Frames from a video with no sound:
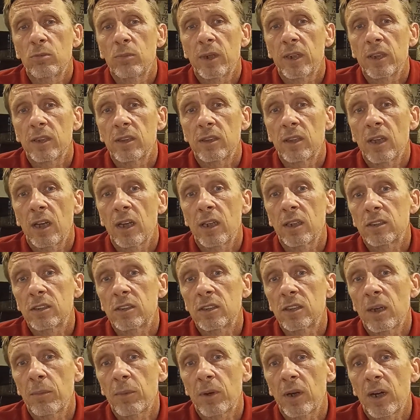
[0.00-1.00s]
to
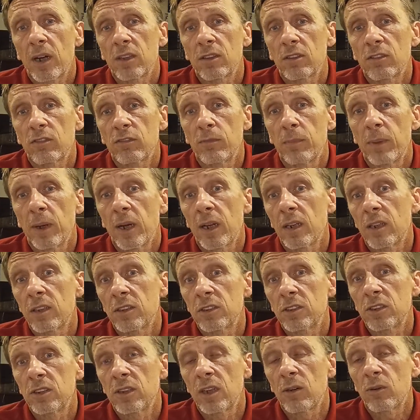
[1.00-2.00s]
maintain some kind of
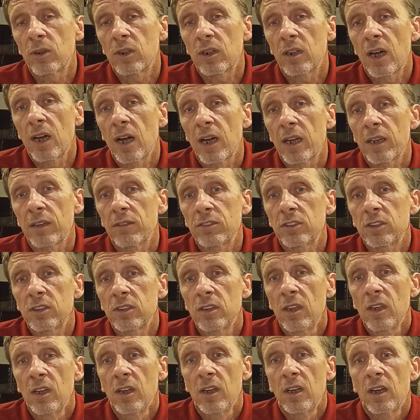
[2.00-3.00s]
balance in our
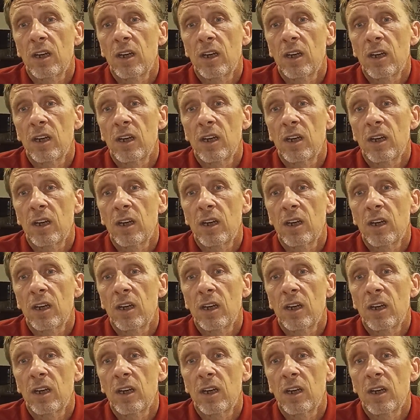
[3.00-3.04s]
lives,